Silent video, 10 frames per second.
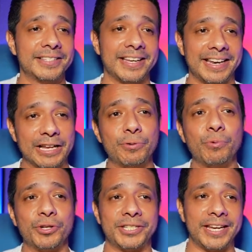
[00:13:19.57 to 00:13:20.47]
And that's what
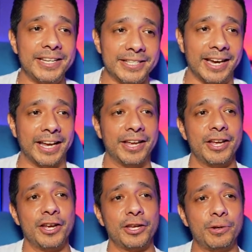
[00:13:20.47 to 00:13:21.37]
we're seeing today.
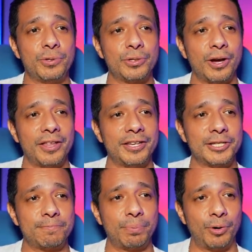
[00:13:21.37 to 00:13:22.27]
You saw
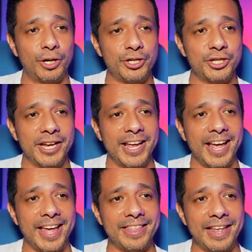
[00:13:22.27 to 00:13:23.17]
this push,
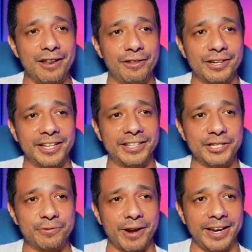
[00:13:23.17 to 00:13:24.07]
and then look at
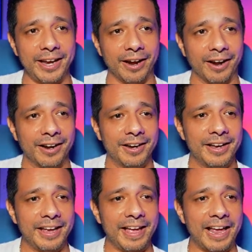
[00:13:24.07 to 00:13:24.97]
this right here.
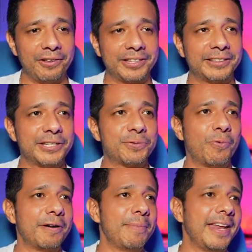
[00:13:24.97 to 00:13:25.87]
I looked at this
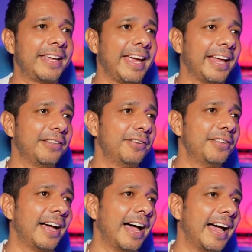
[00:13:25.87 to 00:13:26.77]
1 minute candle.
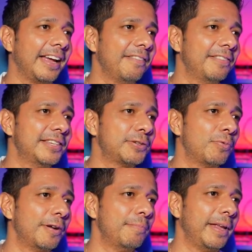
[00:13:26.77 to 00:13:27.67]
The high of this
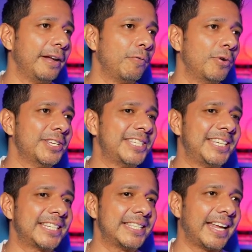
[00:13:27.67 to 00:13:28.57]
1 minute was
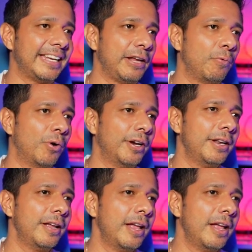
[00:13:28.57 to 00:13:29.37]
691.